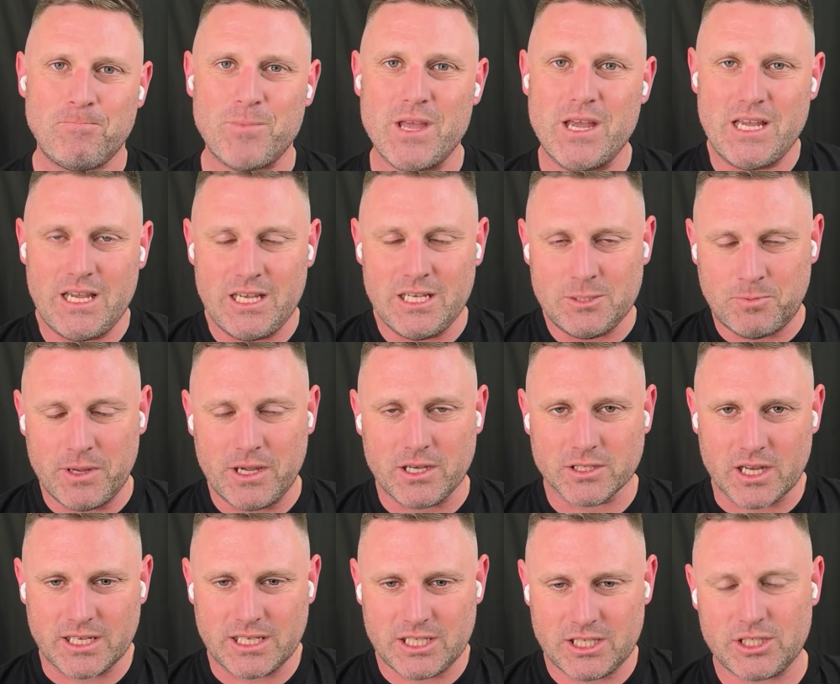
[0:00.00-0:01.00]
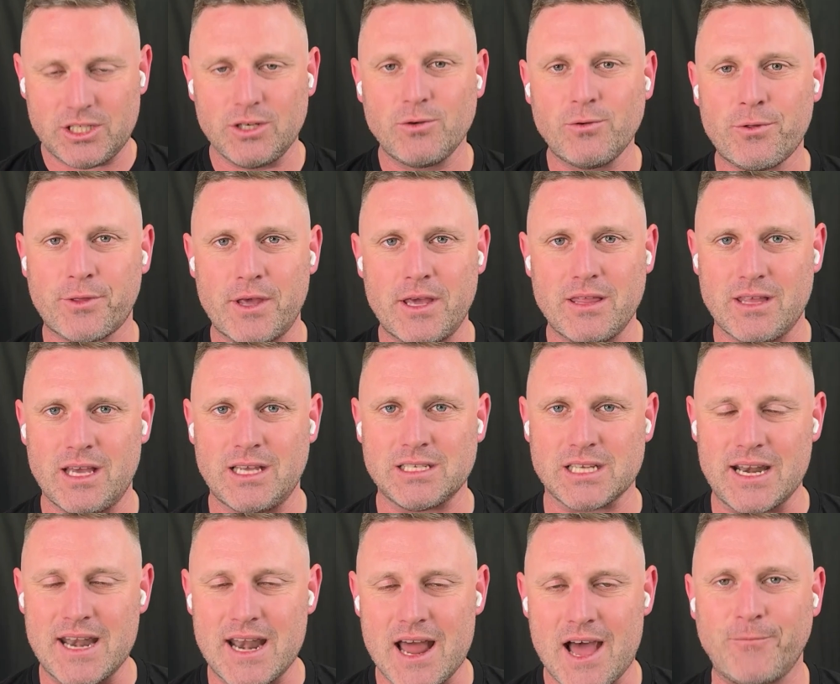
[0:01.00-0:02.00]
is because I still think there's
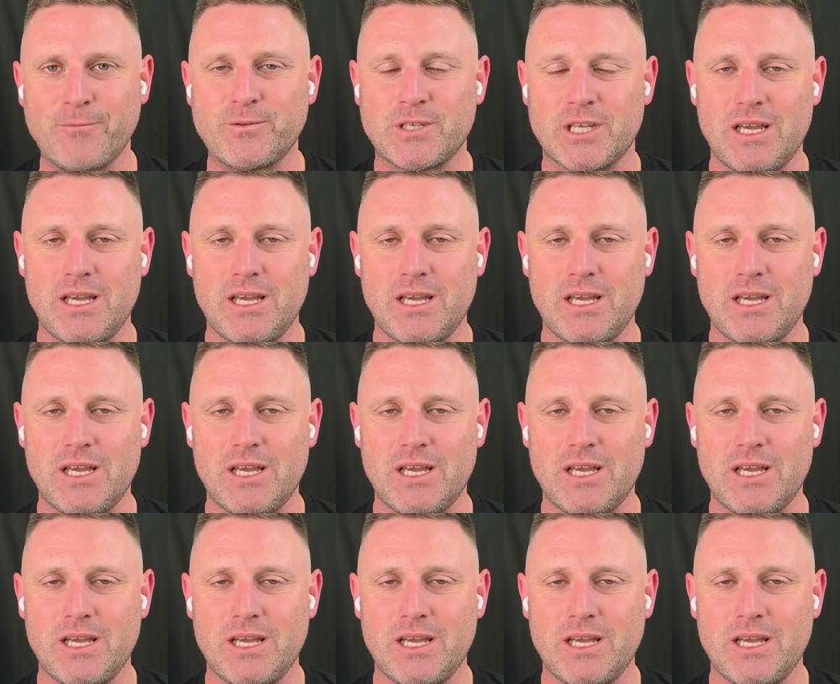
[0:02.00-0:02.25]
enough